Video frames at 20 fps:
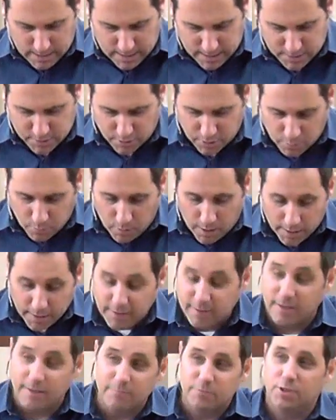And so he
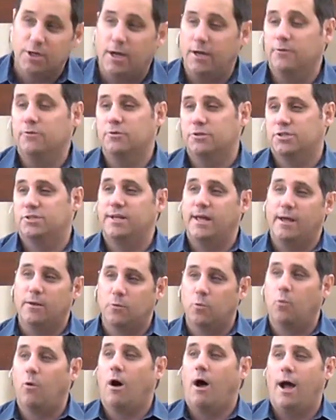wanted them to
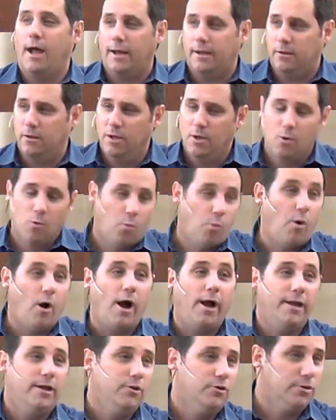understand why
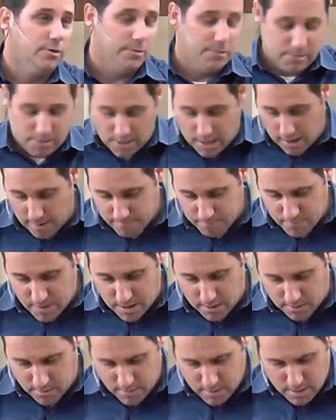why he couldn't come
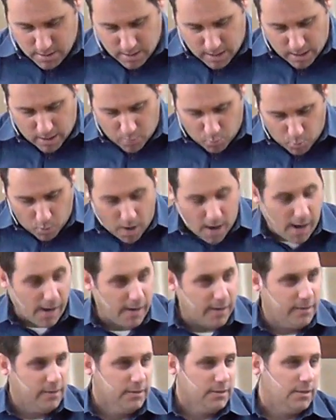there, uh,
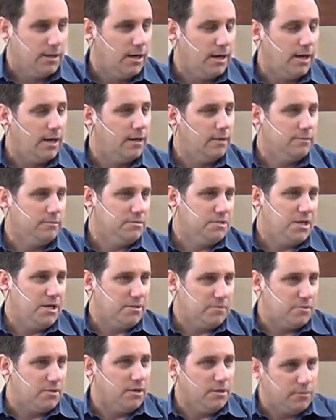why uh,
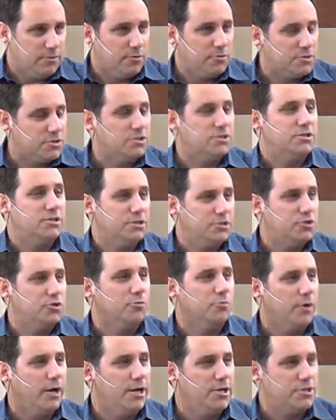that uh, there's a
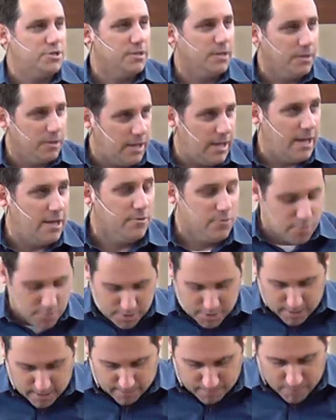situation that hindered
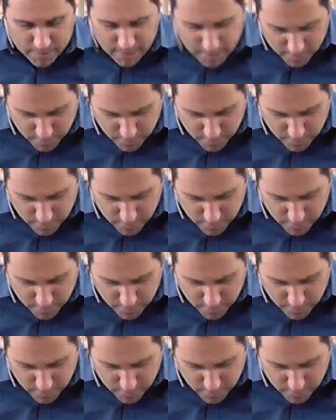him.